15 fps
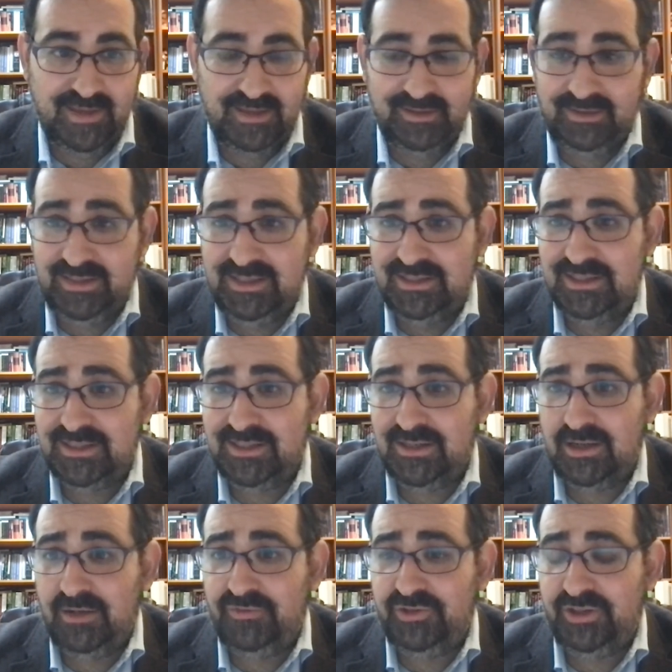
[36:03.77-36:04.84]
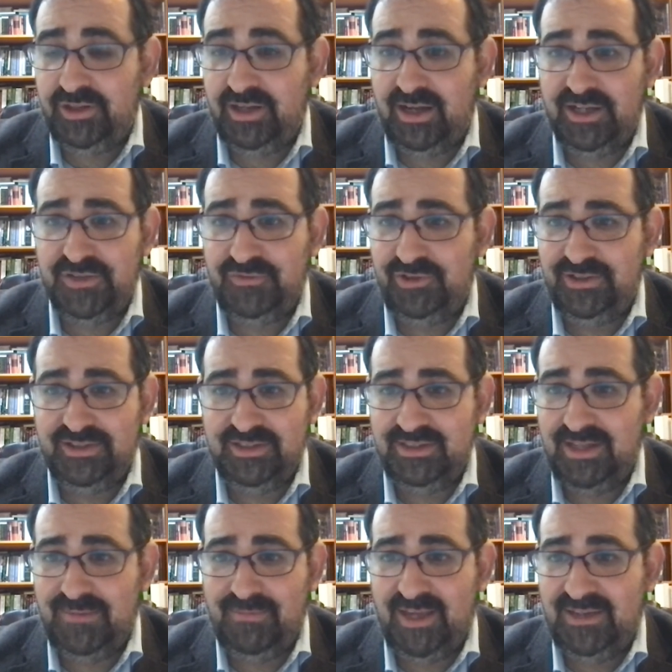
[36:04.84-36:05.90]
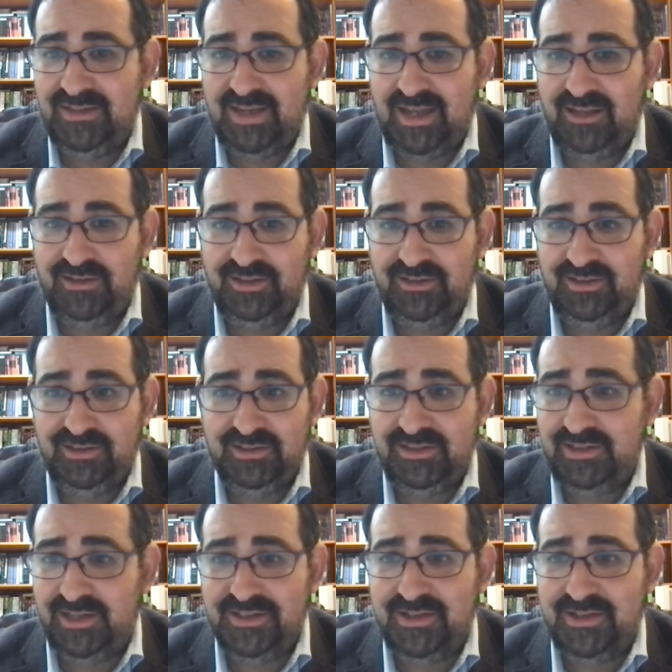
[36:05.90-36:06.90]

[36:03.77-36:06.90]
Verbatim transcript: that leads itself to the us versus them mentality that just